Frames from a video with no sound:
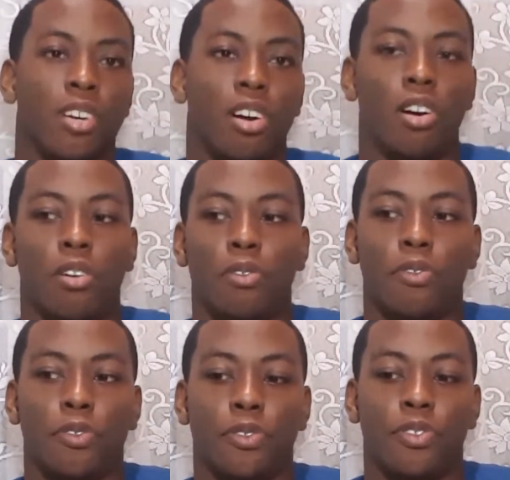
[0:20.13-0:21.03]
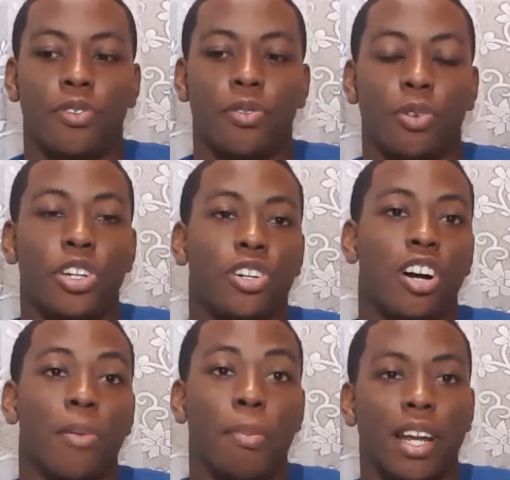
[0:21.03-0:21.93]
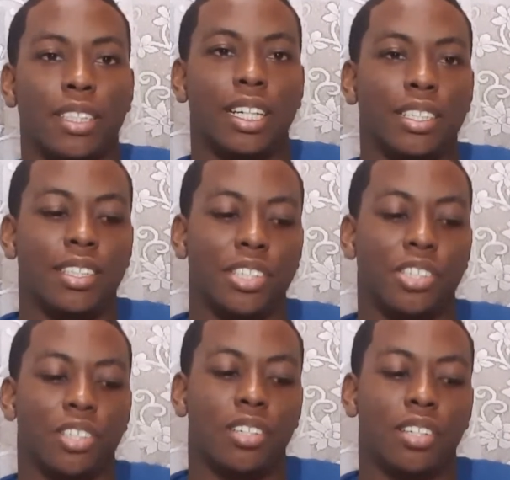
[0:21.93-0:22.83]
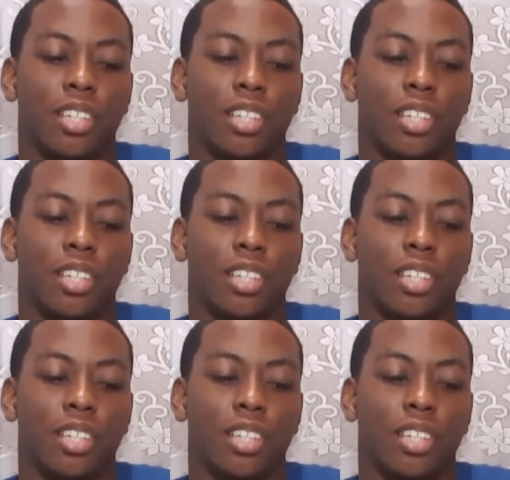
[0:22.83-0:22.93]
of what you call monetization.